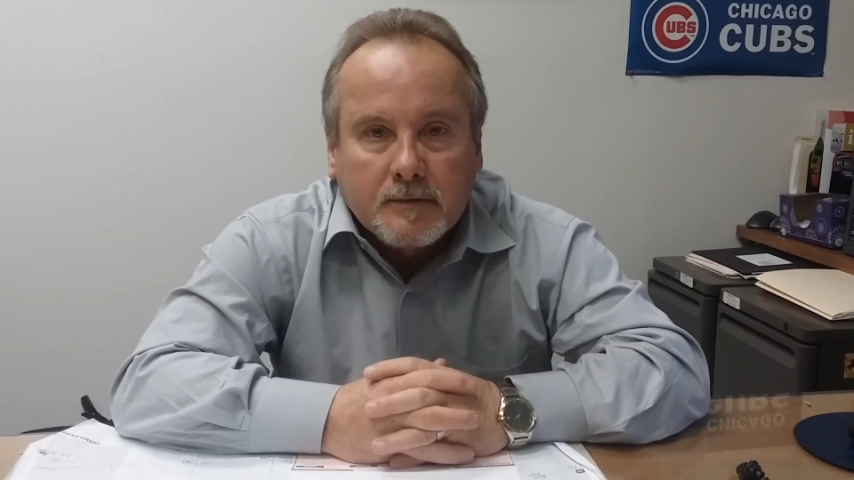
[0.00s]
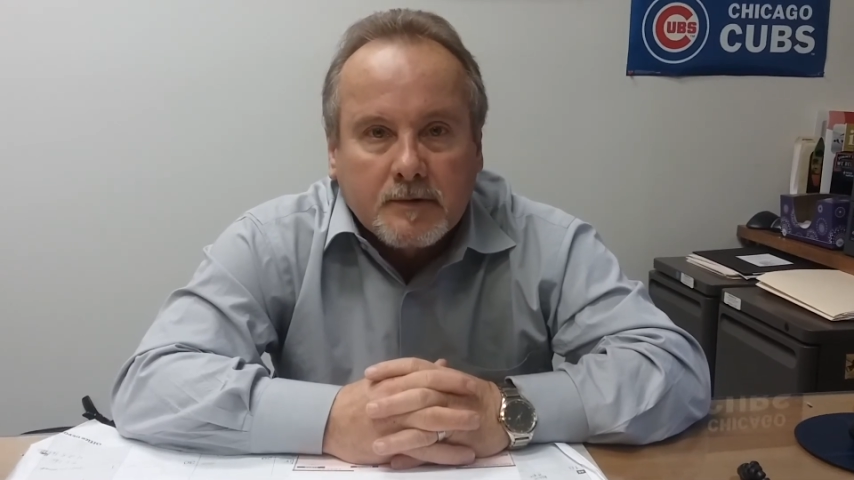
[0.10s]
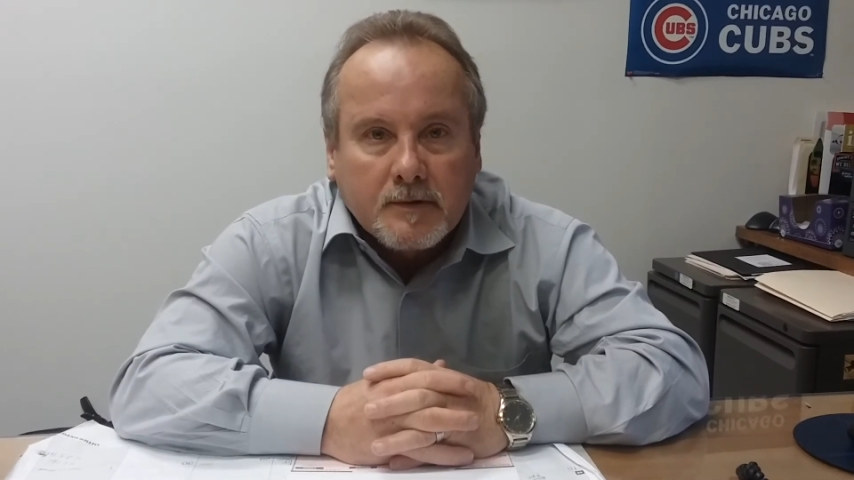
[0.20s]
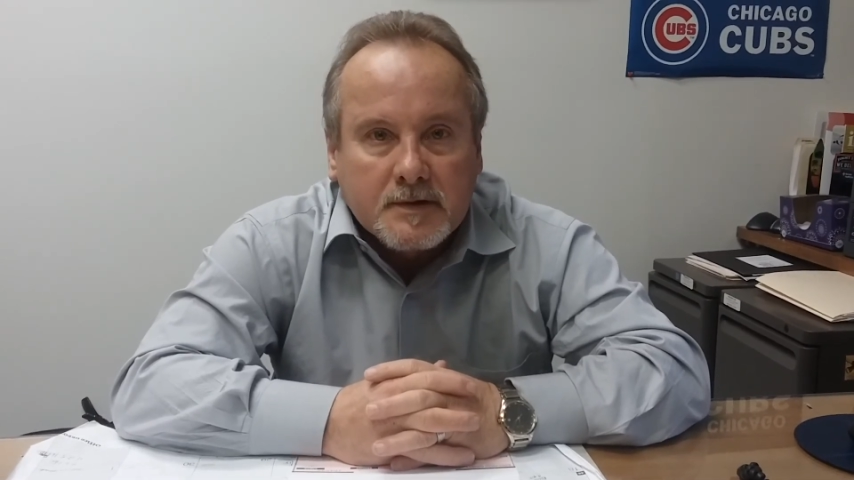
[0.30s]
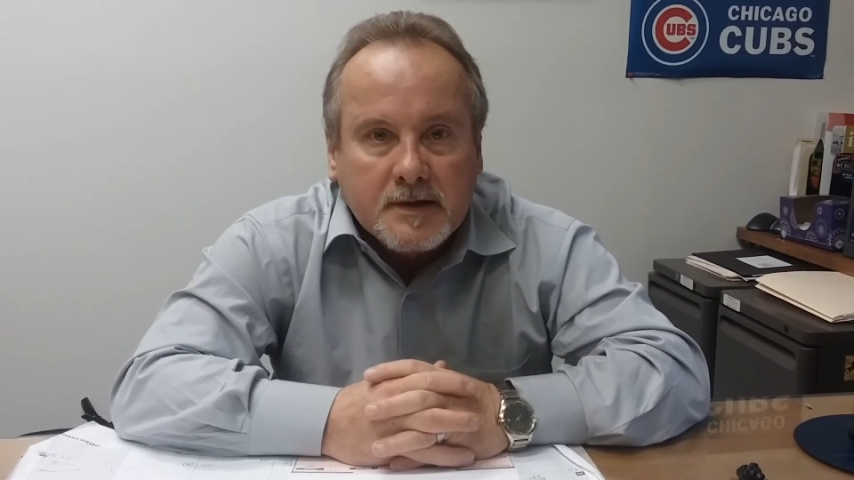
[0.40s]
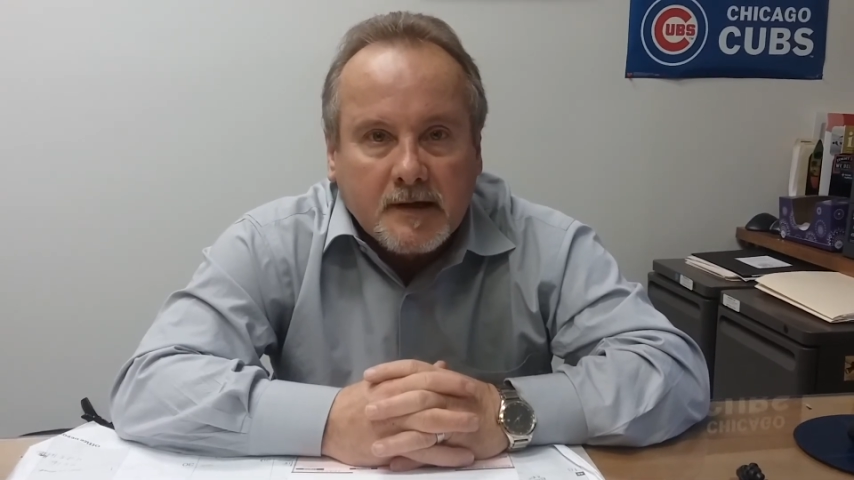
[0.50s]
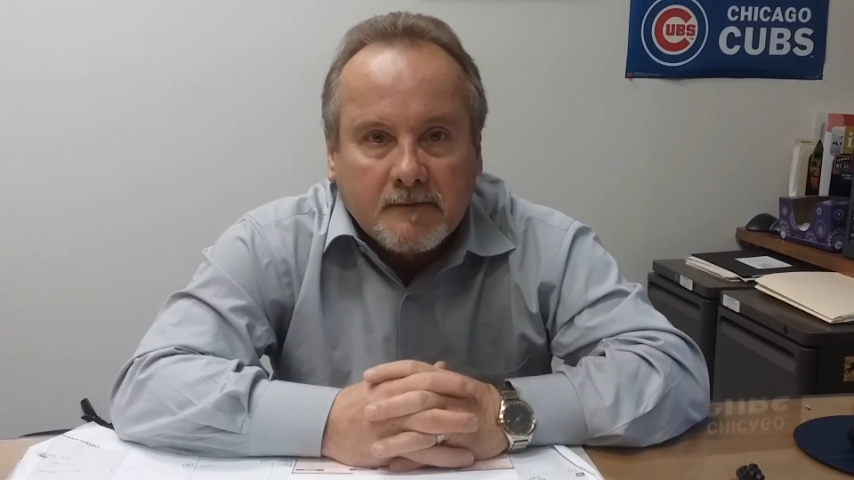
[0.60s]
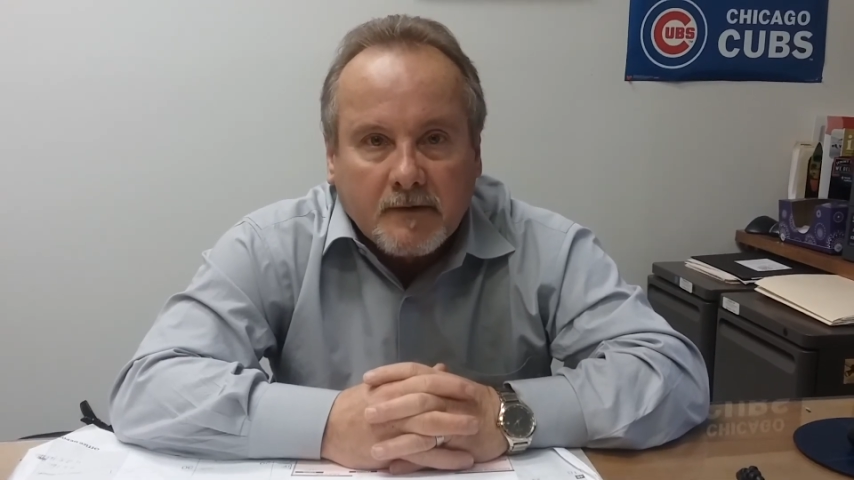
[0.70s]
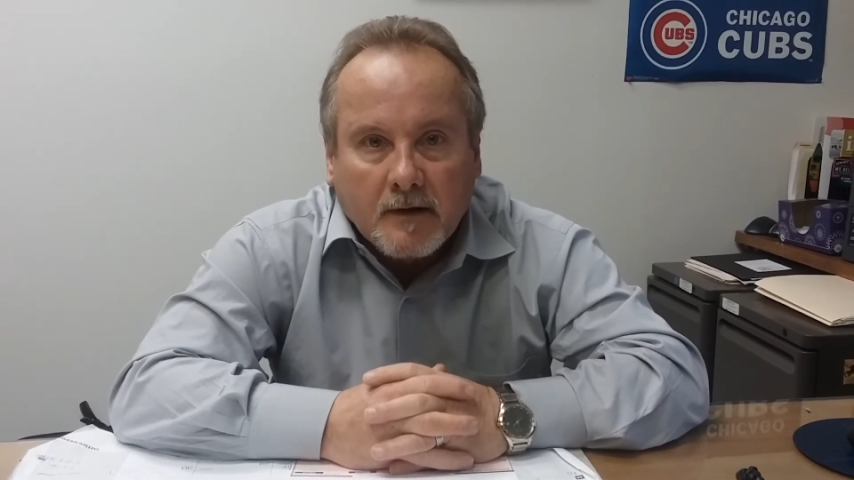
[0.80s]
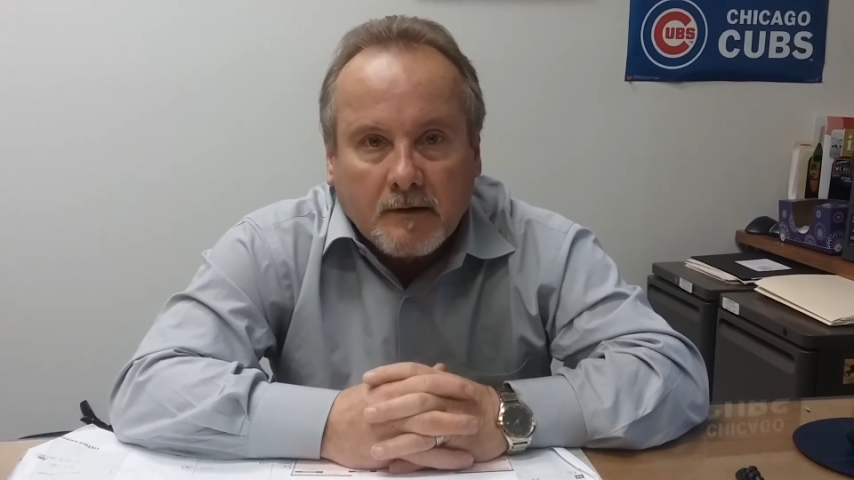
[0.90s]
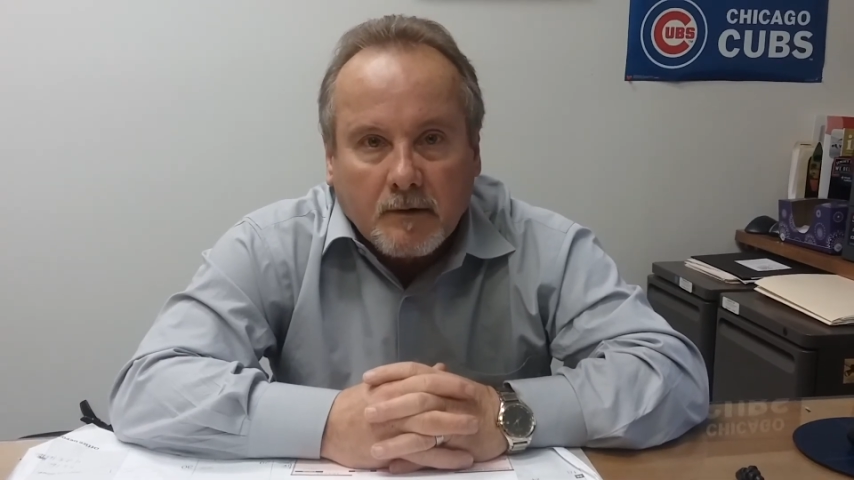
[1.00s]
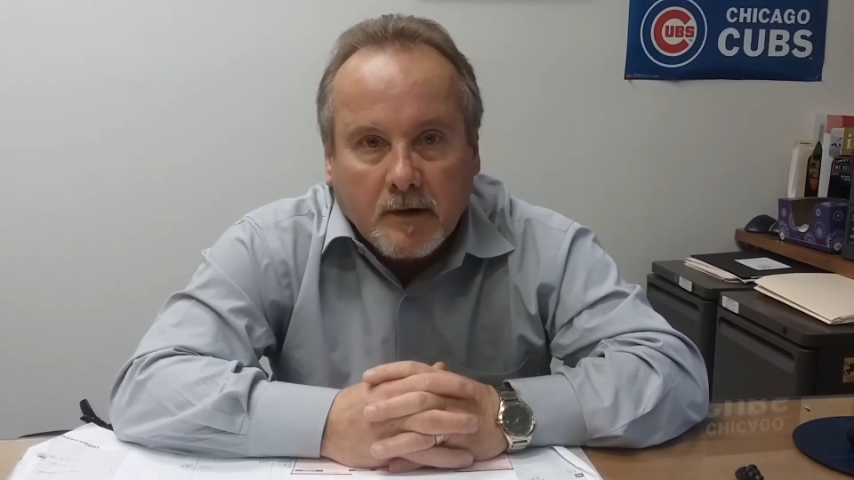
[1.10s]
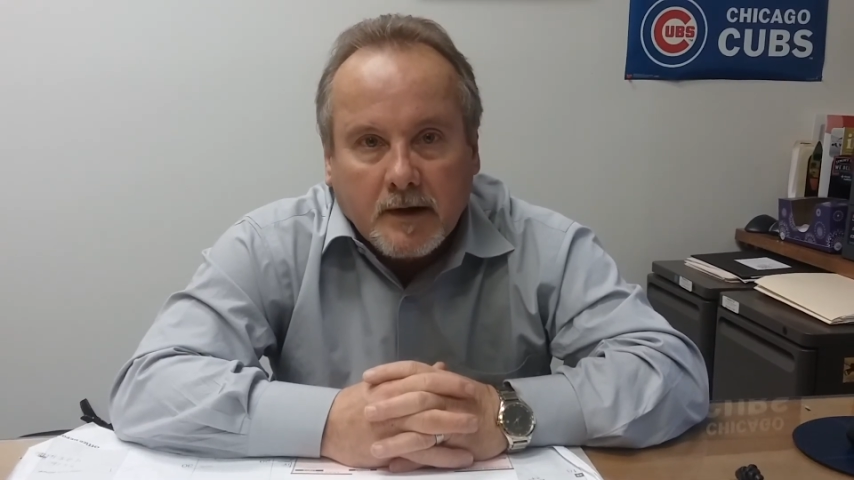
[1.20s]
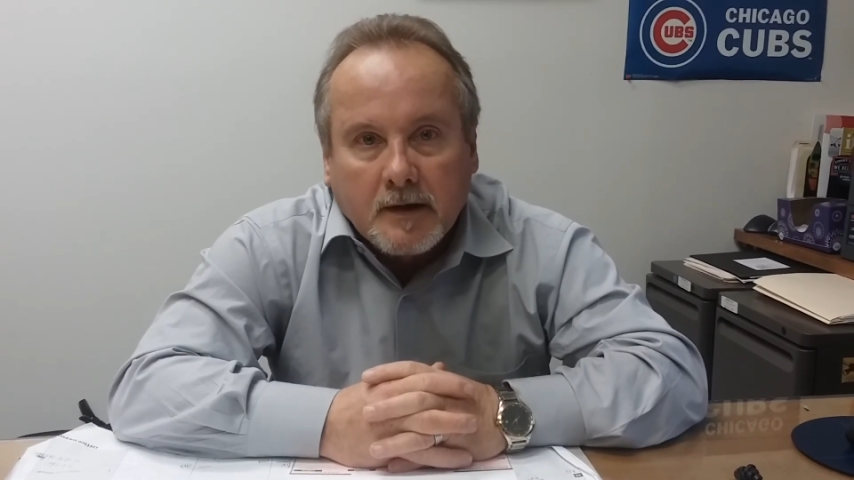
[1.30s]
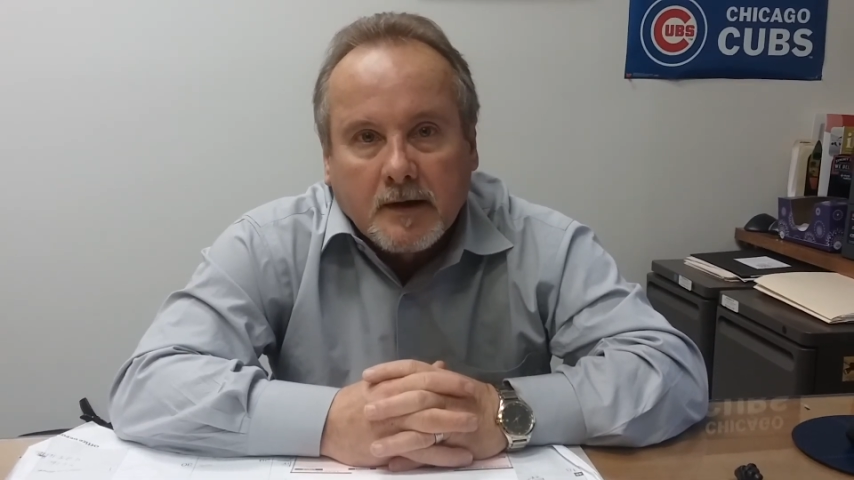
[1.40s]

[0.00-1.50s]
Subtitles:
to the state of Illinois,